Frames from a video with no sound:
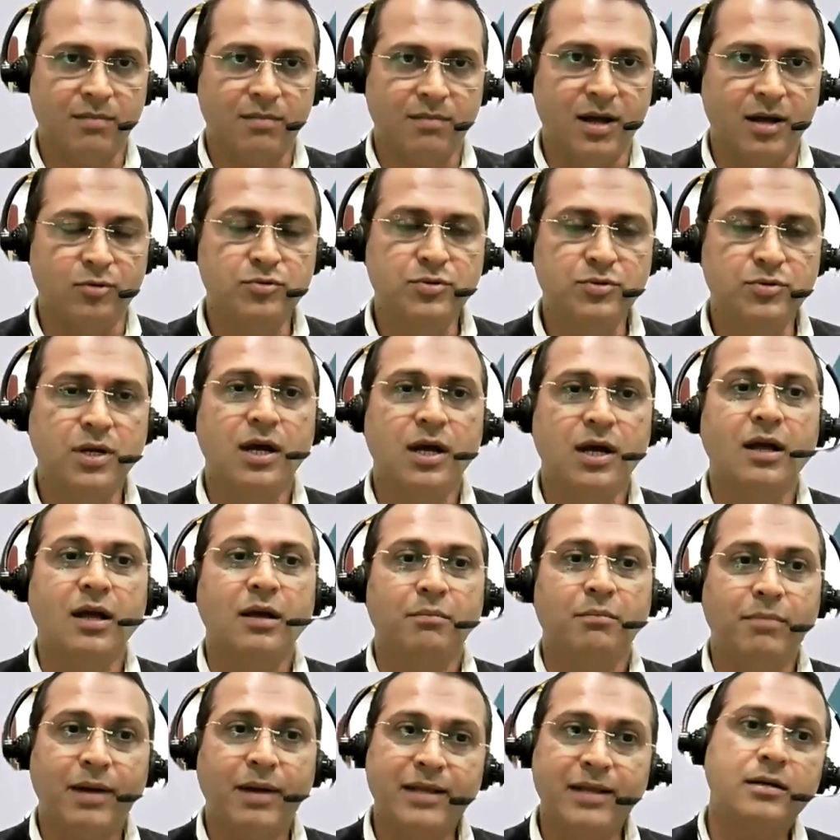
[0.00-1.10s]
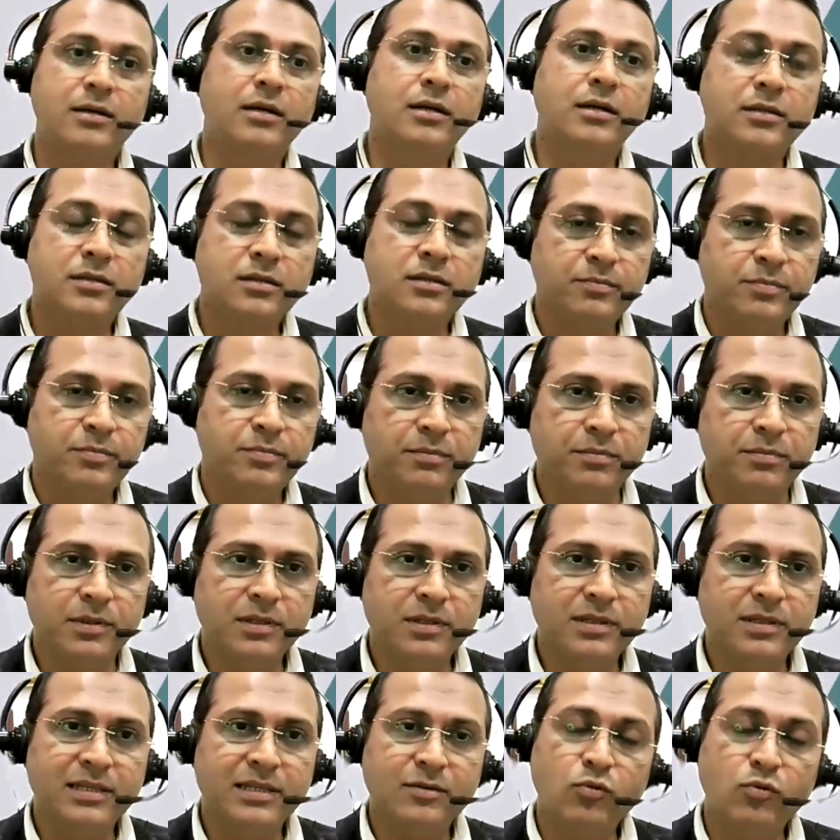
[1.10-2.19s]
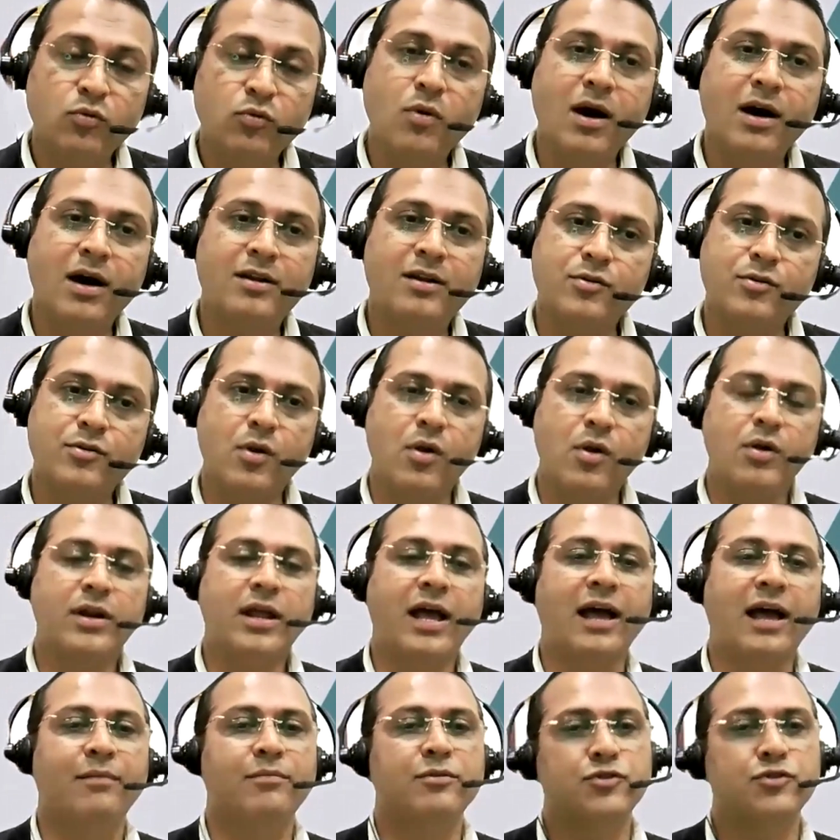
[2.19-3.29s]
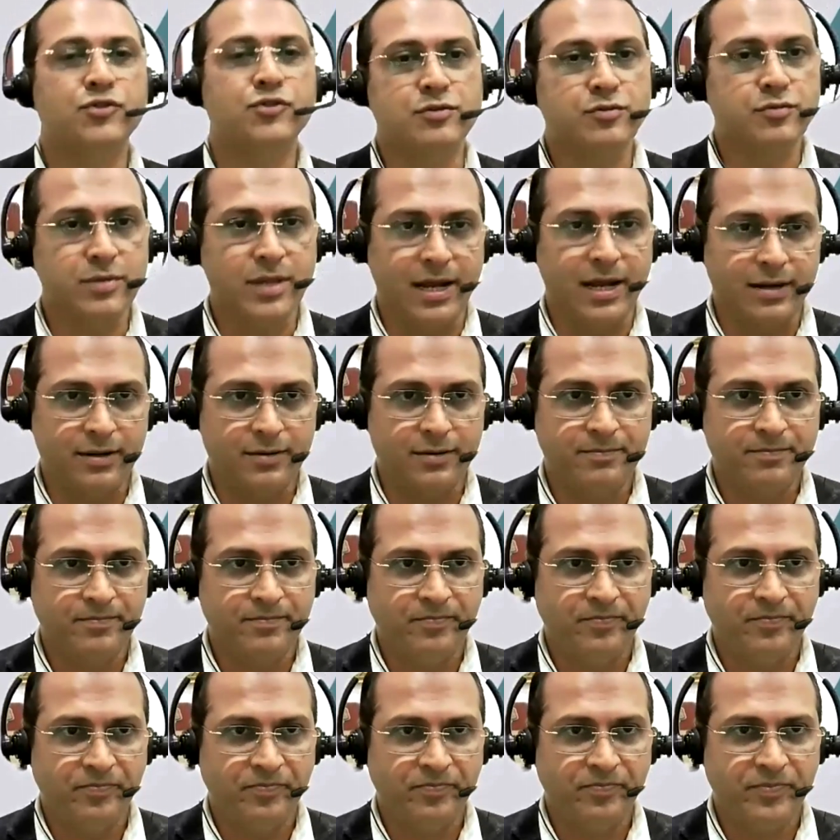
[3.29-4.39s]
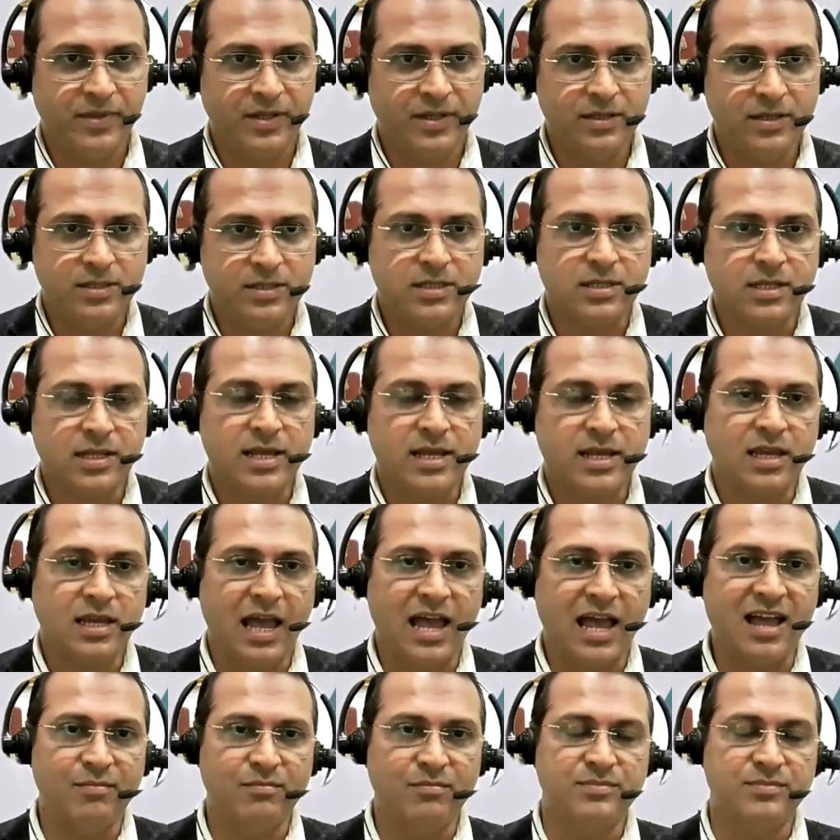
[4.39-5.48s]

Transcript: amount by the other people who are not habitual to that. Just like